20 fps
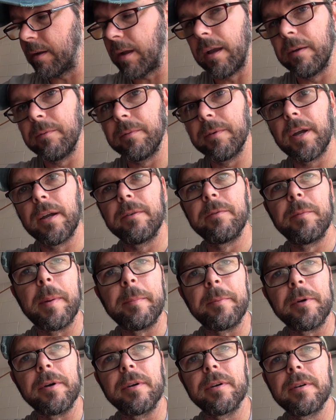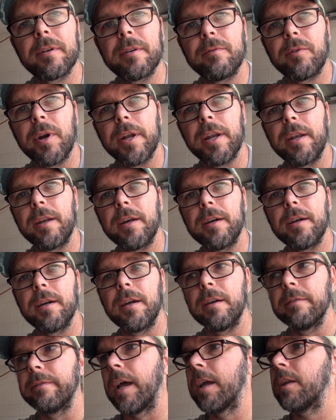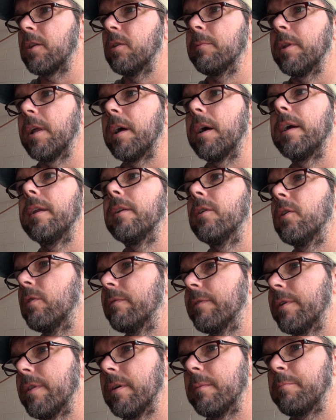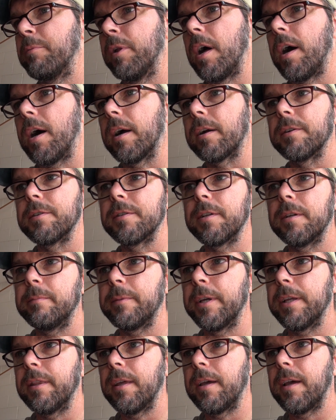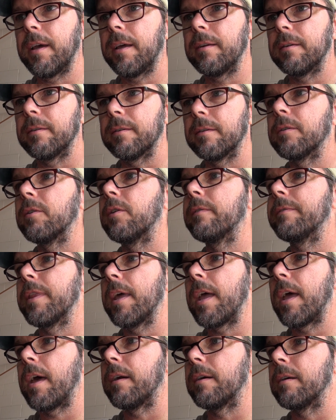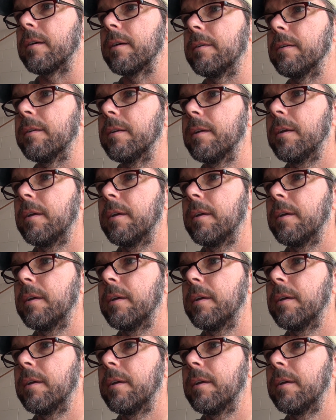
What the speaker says: I remember running a vacuum line over the block or something like that, or over the header, and